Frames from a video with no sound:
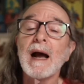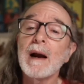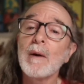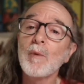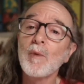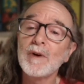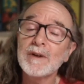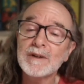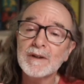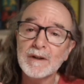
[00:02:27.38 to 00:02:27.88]
I
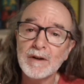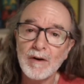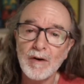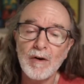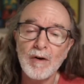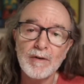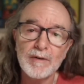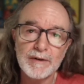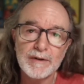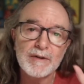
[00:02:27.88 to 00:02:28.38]
want to
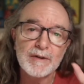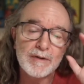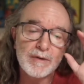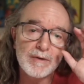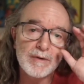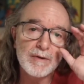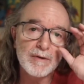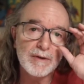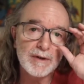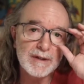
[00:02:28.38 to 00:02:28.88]
call this to
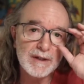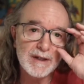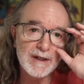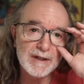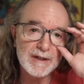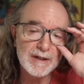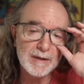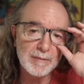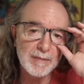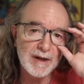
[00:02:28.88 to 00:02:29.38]
your
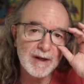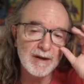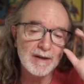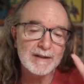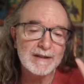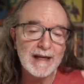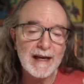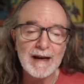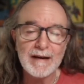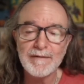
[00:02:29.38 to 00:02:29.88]
attention
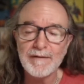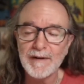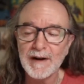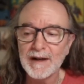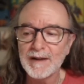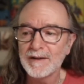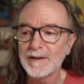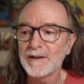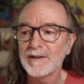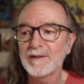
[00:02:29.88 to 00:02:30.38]
because I
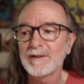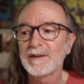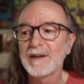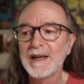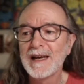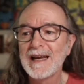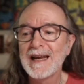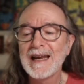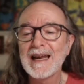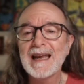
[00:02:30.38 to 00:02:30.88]
find this
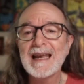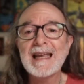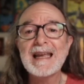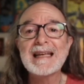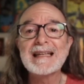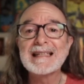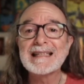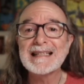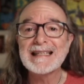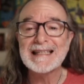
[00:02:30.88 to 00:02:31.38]

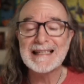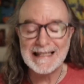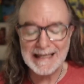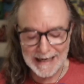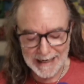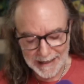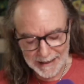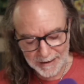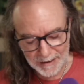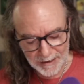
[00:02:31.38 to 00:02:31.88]
insane.